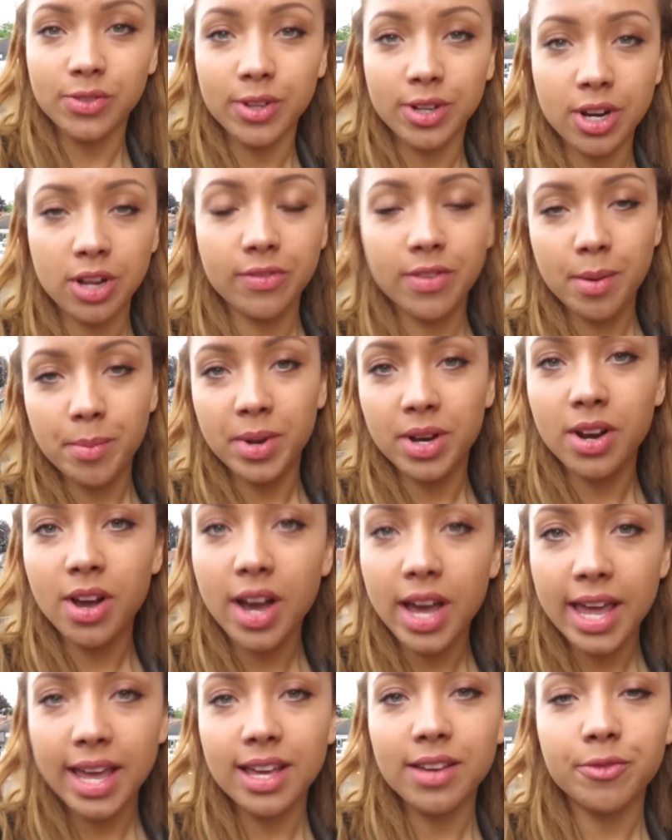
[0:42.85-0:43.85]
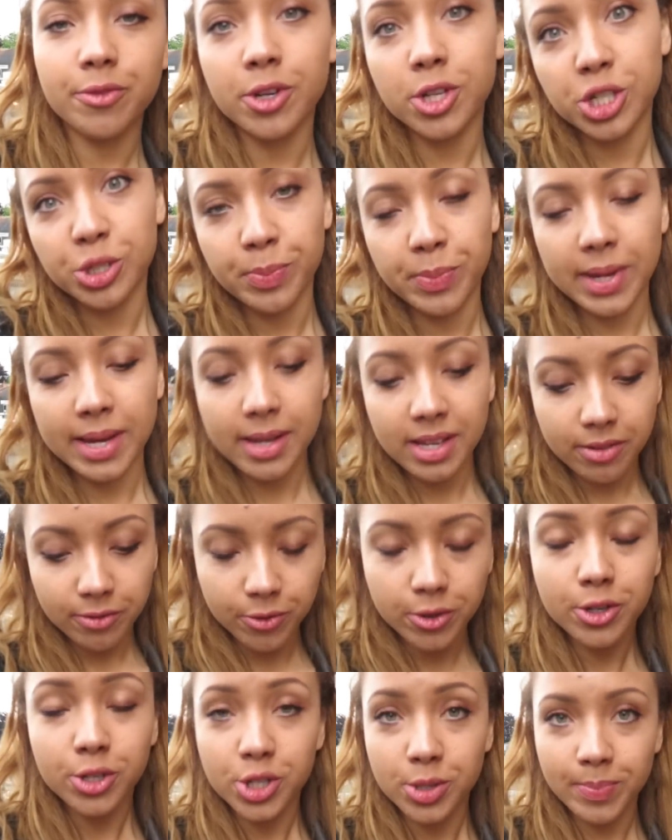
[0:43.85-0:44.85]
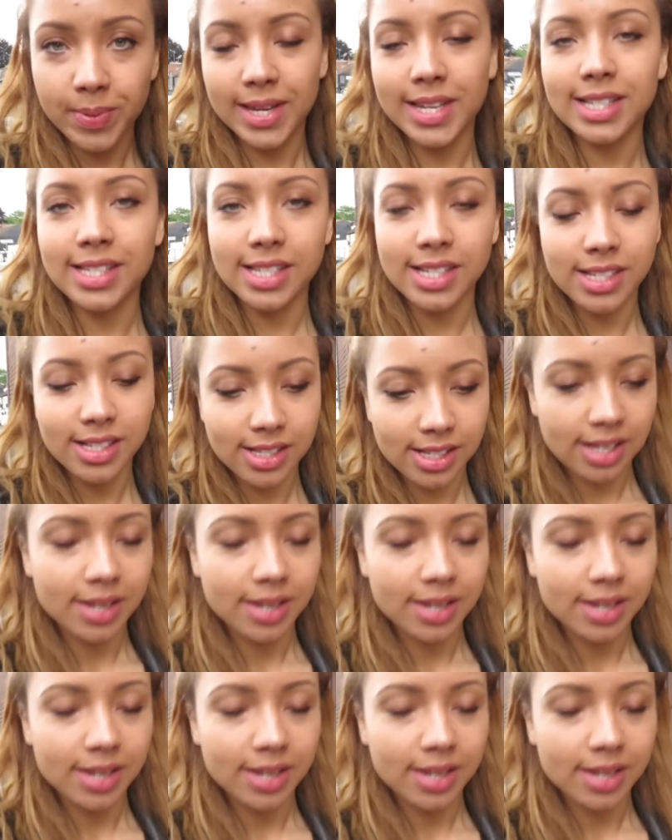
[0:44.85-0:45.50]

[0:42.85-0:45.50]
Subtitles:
for Novem Knight, future pieces.